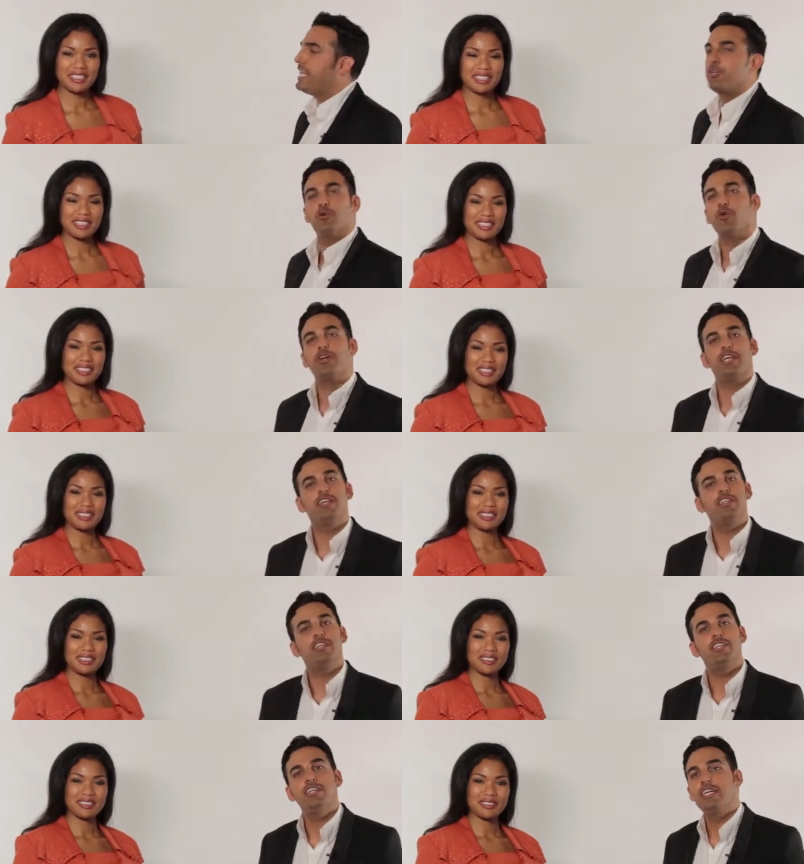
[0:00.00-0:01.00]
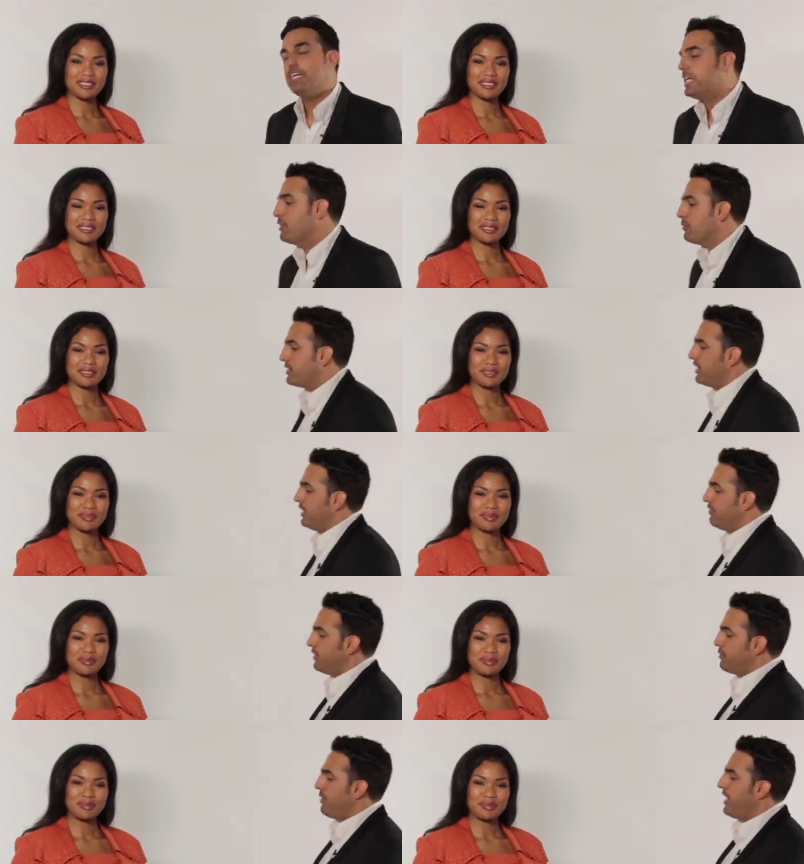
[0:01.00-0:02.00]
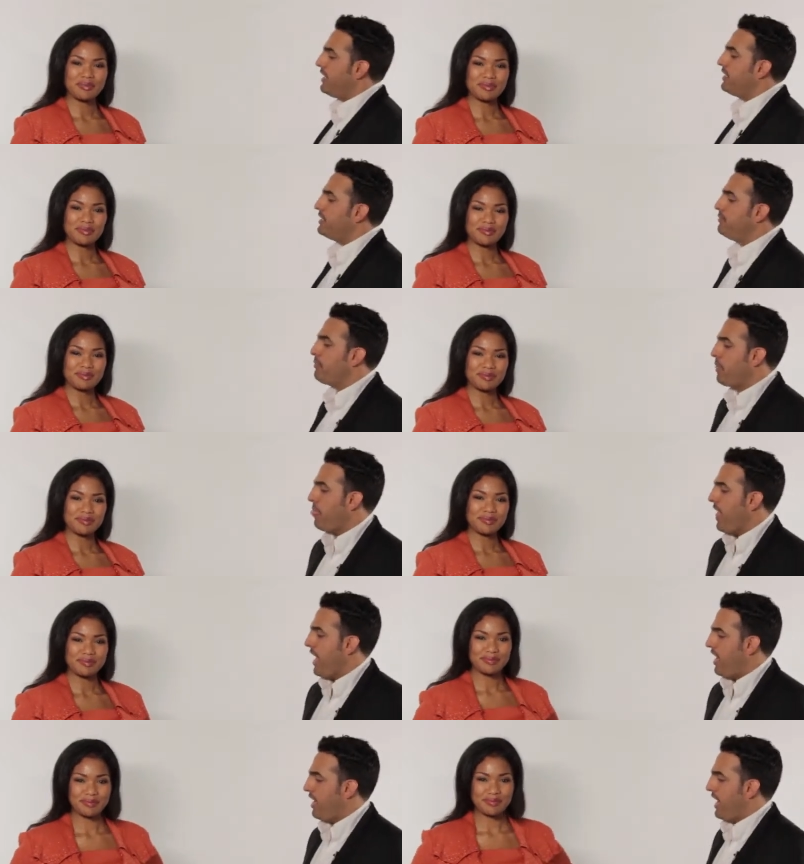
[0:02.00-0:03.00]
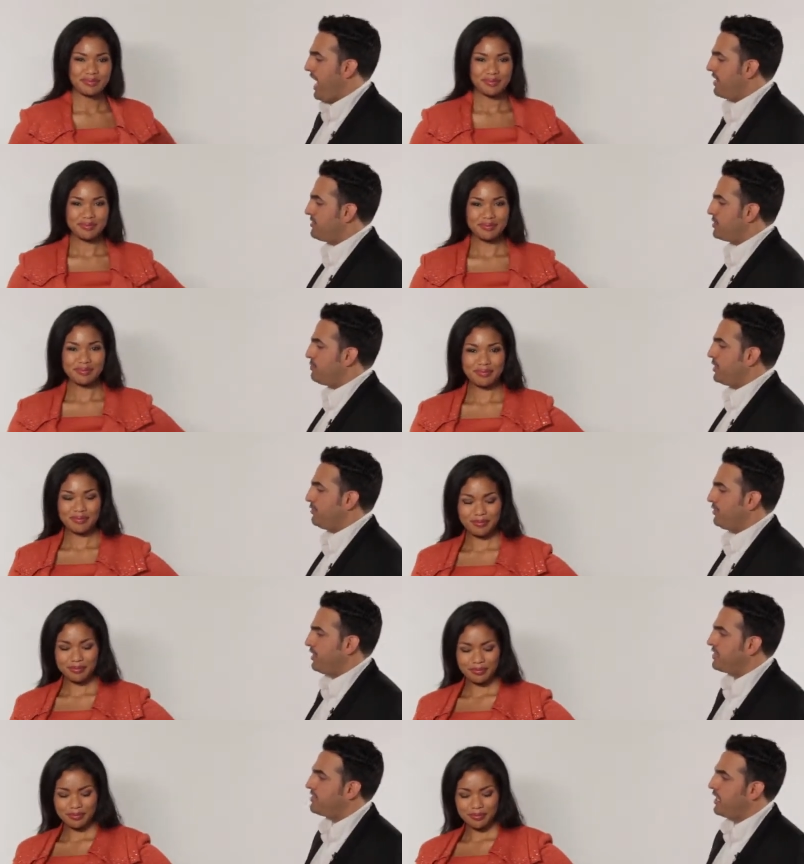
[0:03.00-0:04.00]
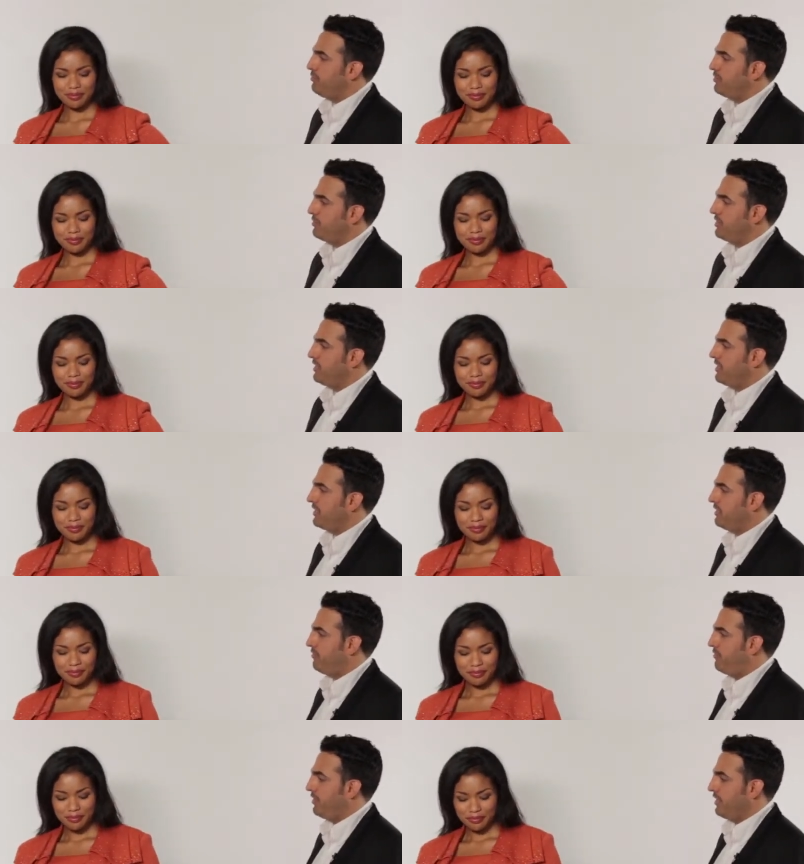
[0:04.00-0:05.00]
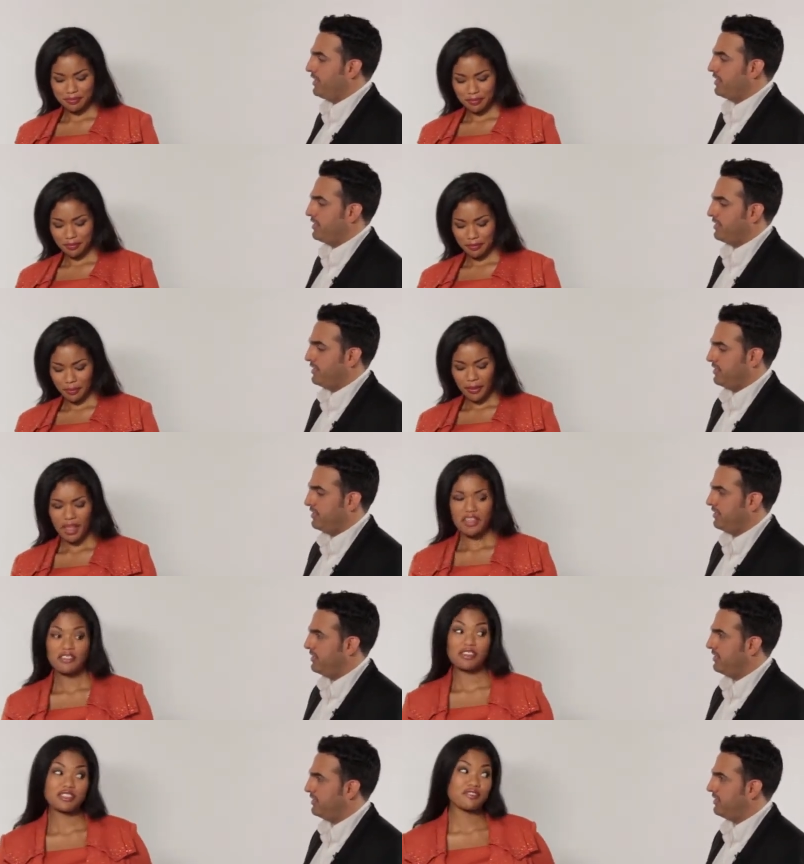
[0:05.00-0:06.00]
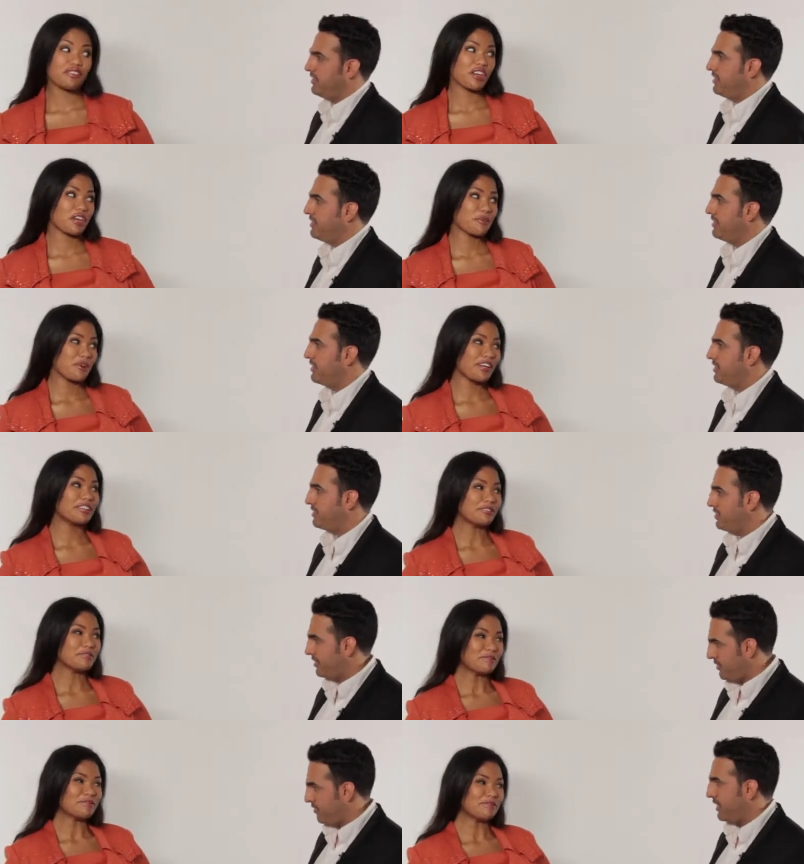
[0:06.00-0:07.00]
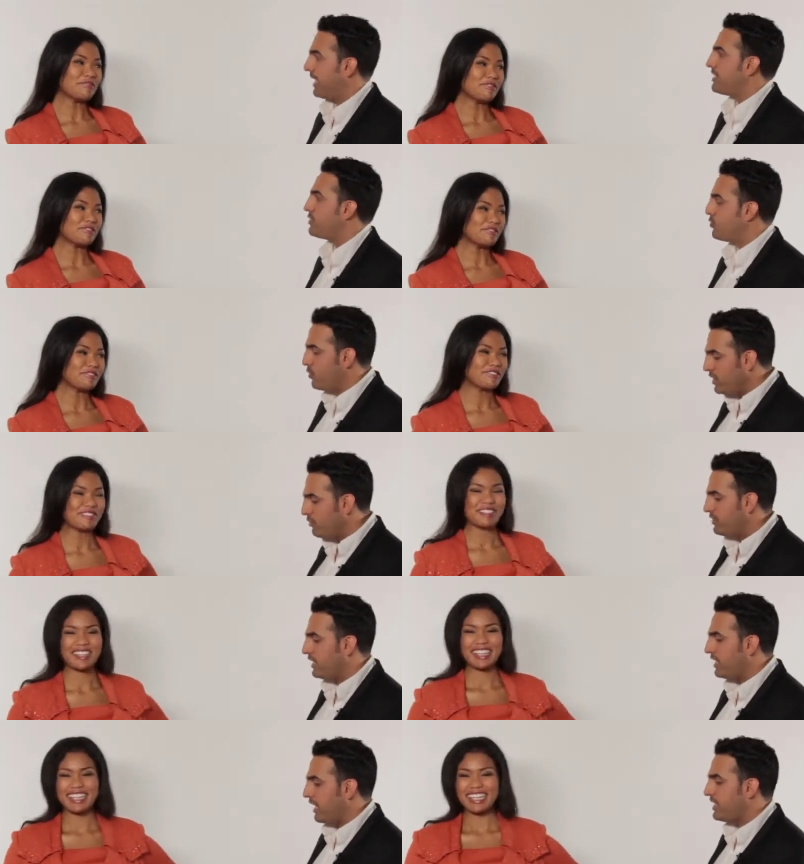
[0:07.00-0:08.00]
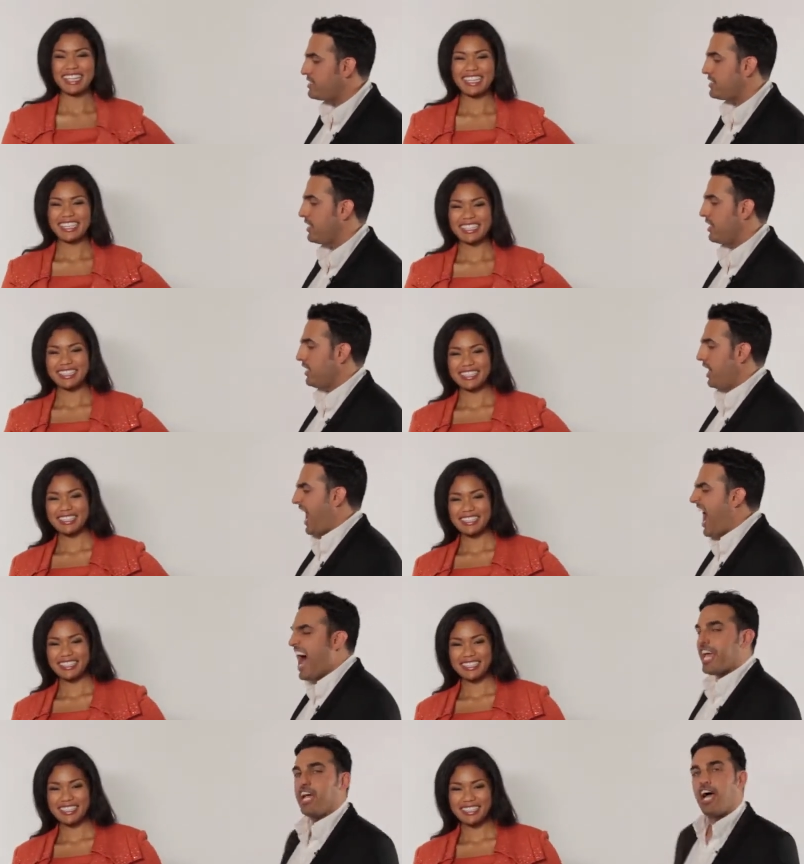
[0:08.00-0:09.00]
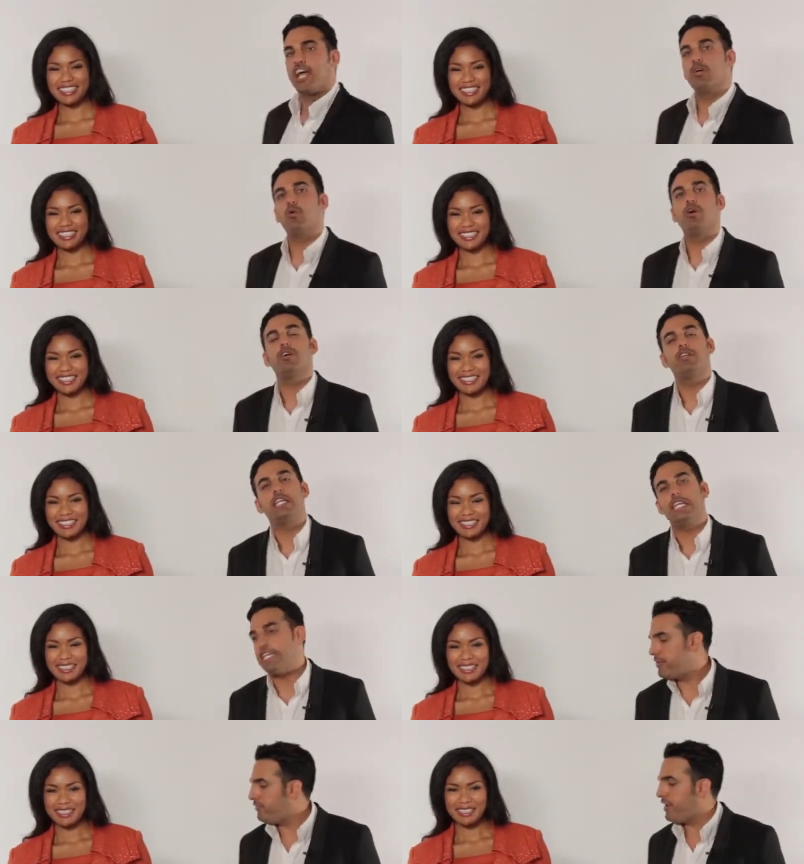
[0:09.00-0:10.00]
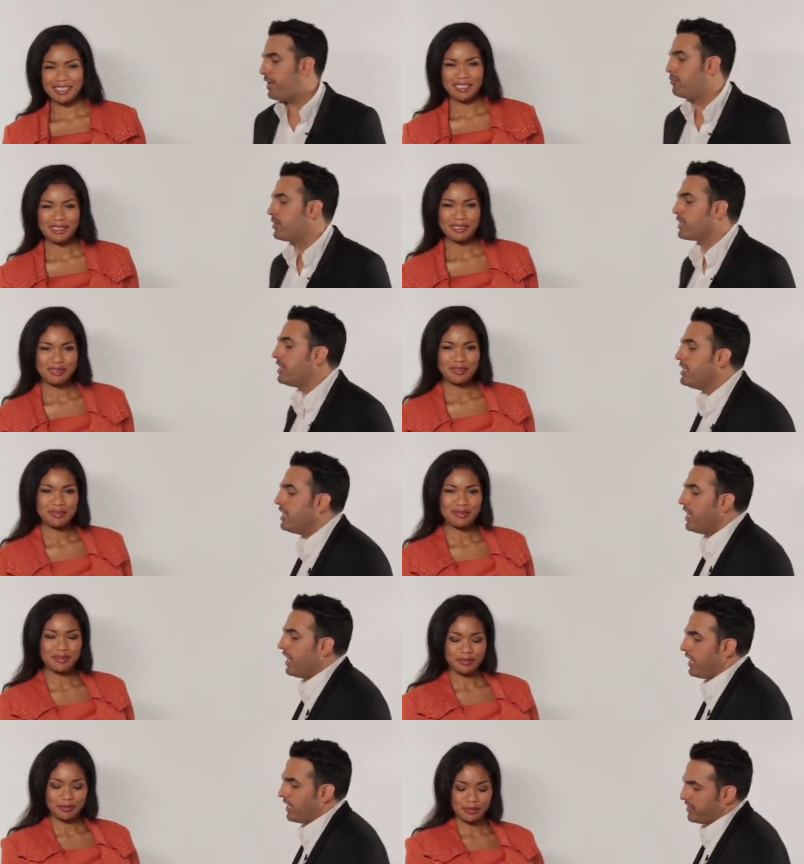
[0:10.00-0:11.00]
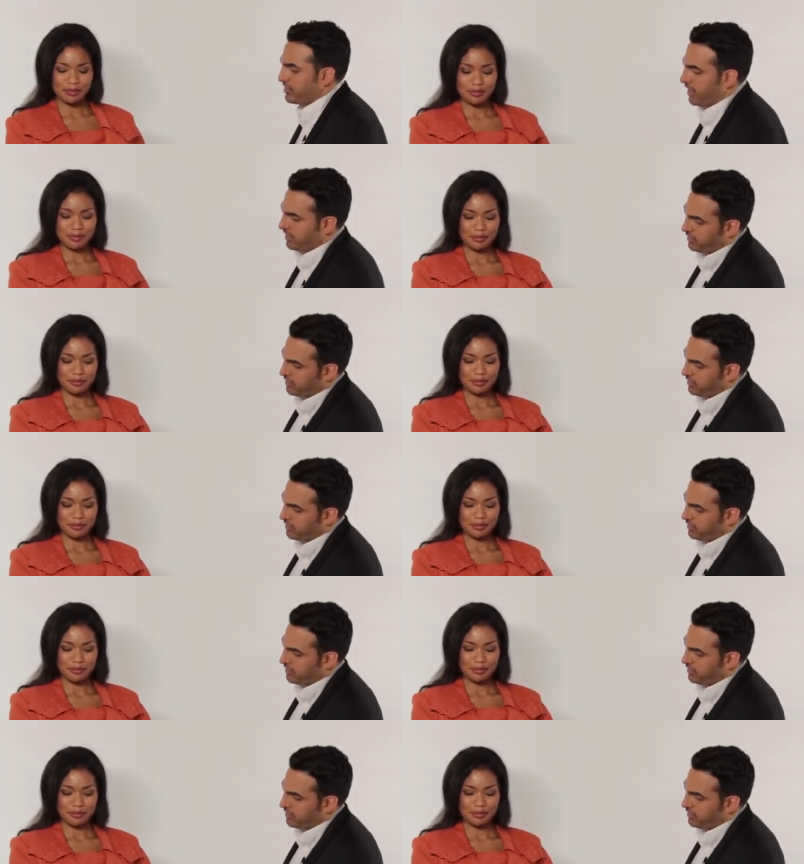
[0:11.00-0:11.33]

Speaker 1: in Cornelian with the lovely Megan. Uh, how does this beautiful ensemble uh, fit?
Speaker 2: Fits very well.
Speaker 1: Yeah, mm-hmm. It's a really, really nice, high, high quality knit fabric. Uh, it's got